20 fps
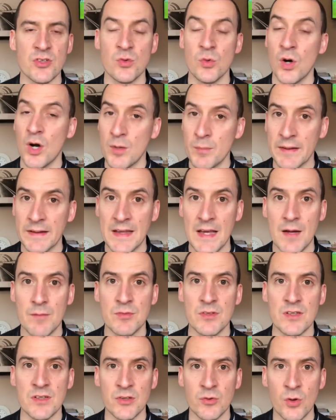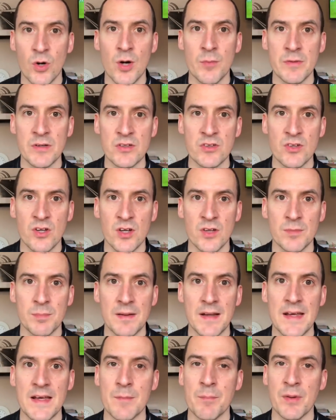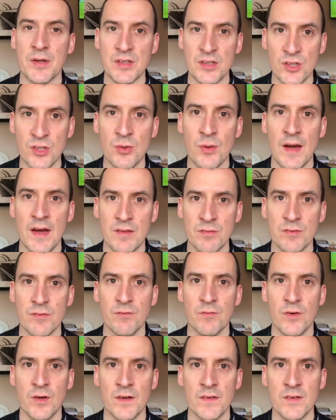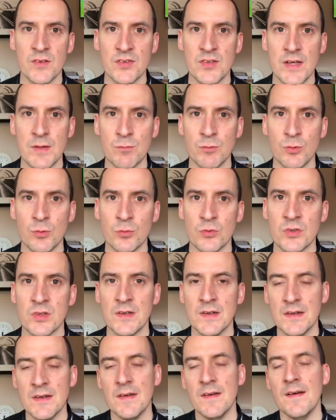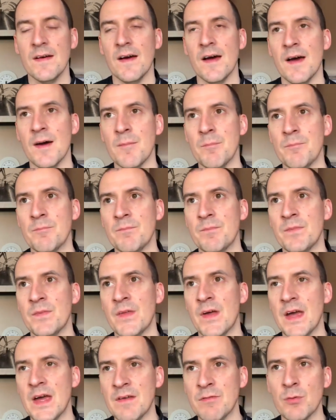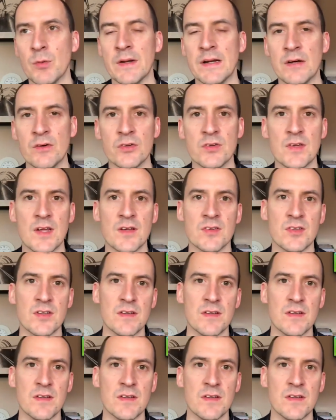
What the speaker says: You are my captain, you are my star player, but you have to follow the same rules that everyone else does.